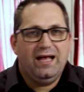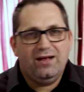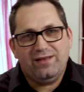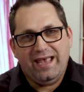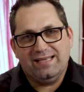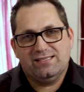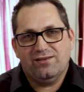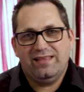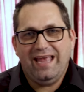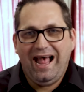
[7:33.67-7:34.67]
Okay,
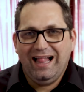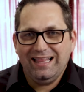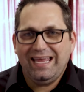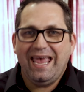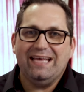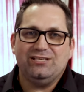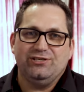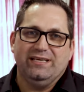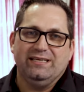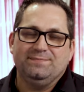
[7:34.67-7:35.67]
so the
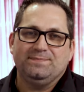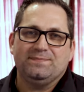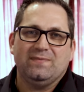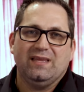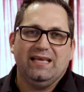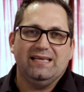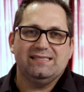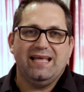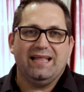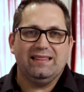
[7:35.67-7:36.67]
allegation
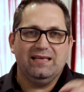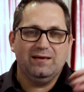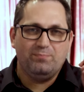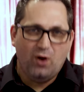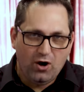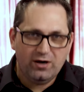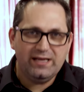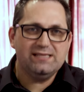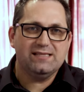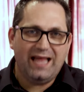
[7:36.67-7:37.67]
is that the
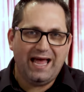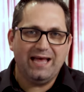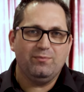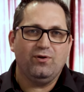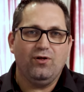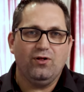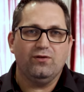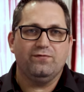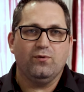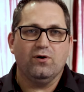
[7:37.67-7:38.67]
parties
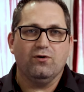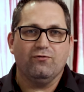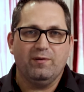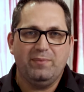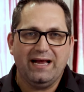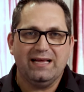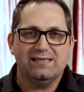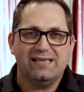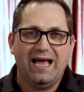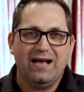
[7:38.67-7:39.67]
liable for Rebecca
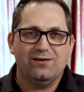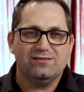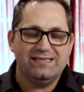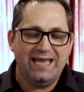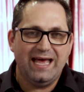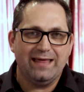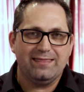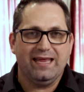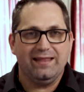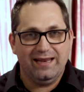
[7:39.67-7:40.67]
Zahau's
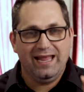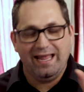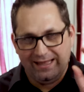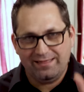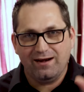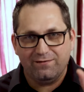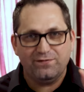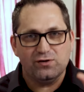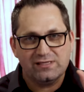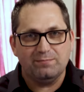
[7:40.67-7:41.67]
death and, and in their
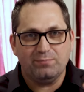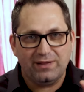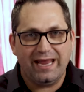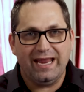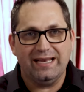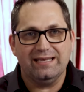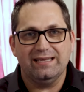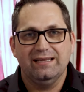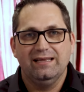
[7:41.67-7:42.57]
first complaint,